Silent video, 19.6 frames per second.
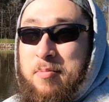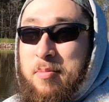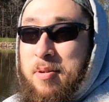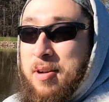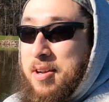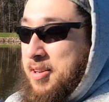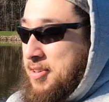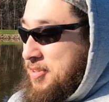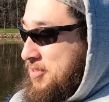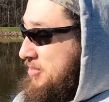
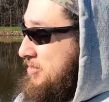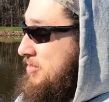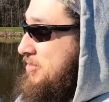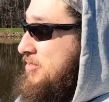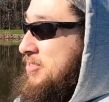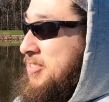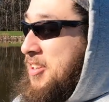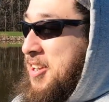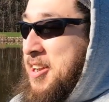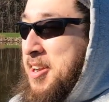But
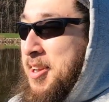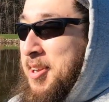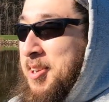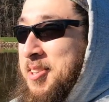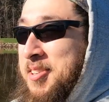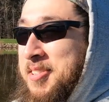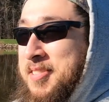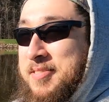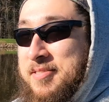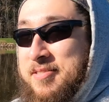hey,
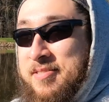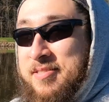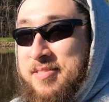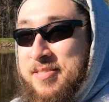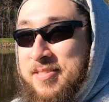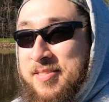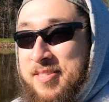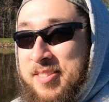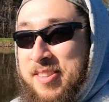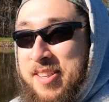
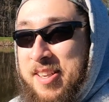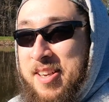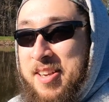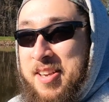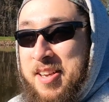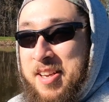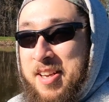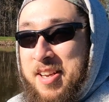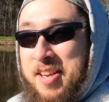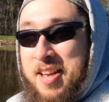
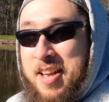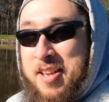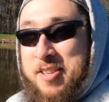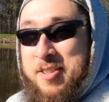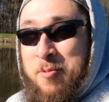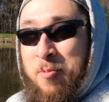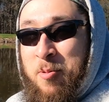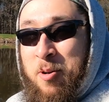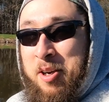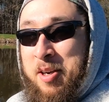
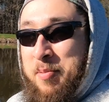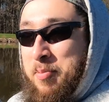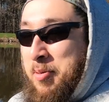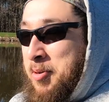it's a work in